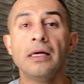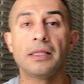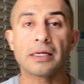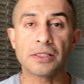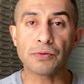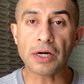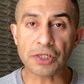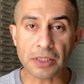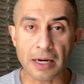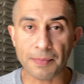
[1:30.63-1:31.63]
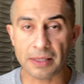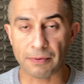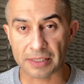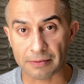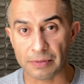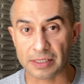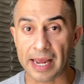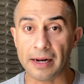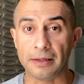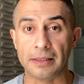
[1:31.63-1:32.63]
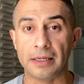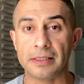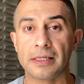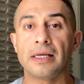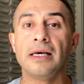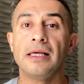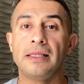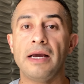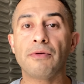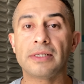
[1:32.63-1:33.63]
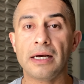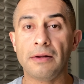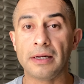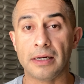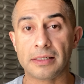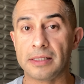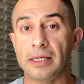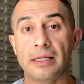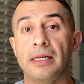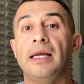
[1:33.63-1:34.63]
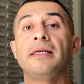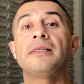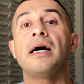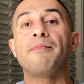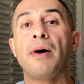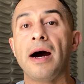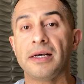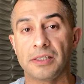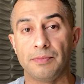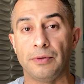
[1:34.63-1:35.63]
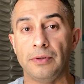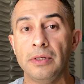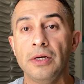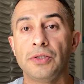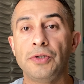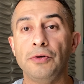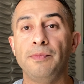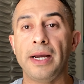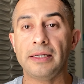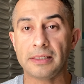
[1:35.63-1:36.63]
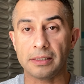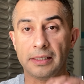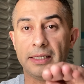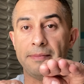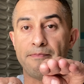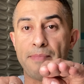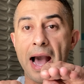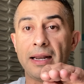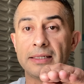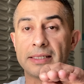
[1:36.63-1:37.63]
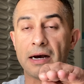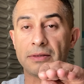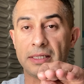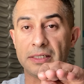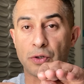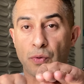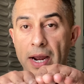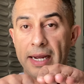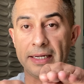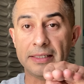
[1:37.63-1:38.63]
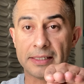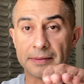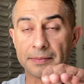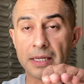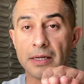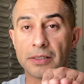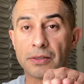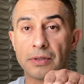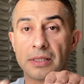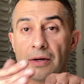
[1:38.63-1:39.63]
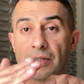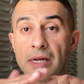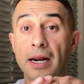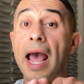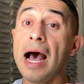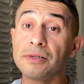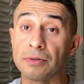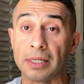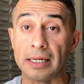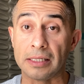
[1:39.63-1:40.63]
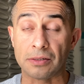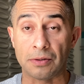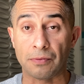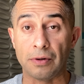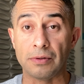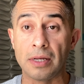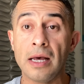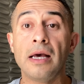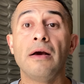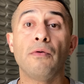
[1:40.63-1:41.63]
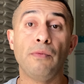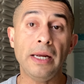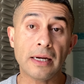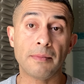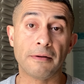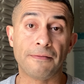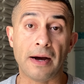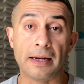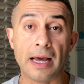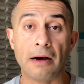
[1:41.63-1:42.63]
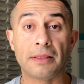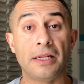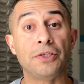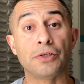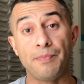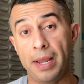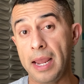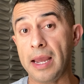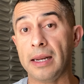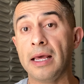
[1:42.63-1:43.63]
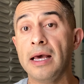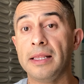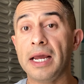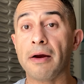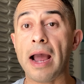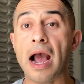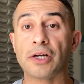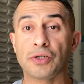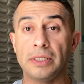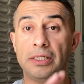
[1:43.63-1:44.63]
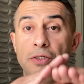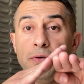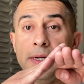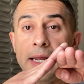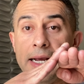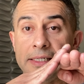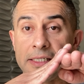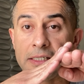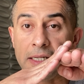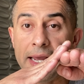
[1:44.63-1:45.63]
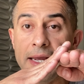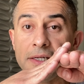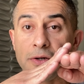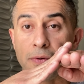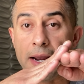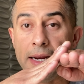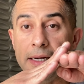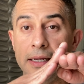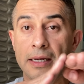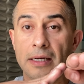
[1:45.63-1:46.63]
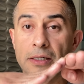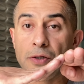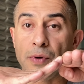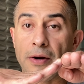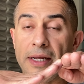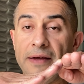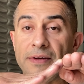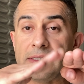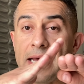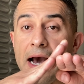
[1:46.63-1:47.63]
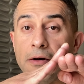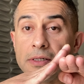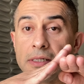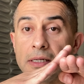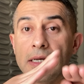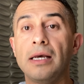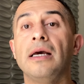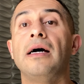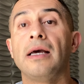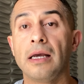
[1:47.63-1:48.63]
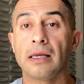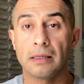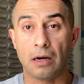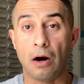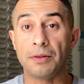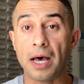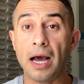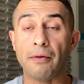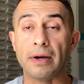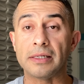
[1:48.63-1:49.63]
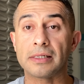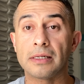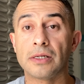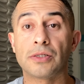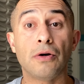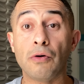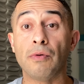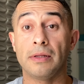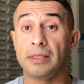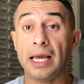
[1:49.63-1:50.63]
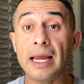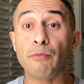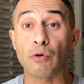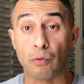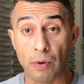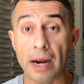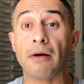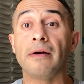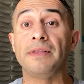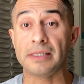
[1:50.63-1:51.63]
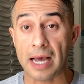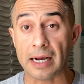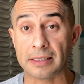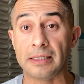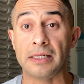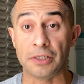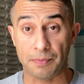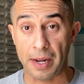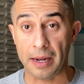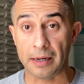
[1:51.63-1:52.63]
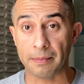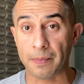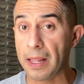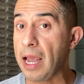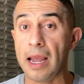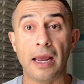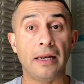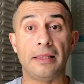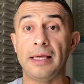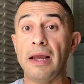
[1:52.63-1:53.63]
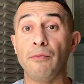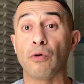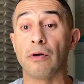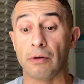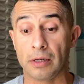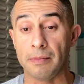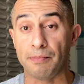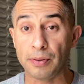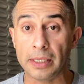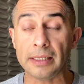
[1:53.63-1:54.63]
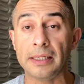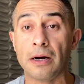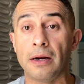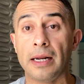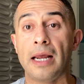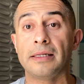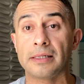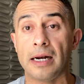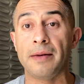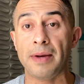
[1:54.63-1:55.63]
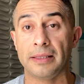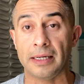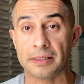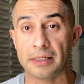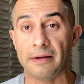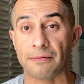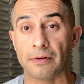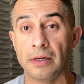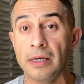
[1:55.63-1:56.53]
The construction company that was handling this, they were telling us that it is not possible to basically balance out these grades so that there is not a hazard like this on the road. We come to find out that in Japan, they are actually doing a slant grade to where it evens out on the highways. So they were aware of these accidents in Japan and they were completely on it and decided to make things safer.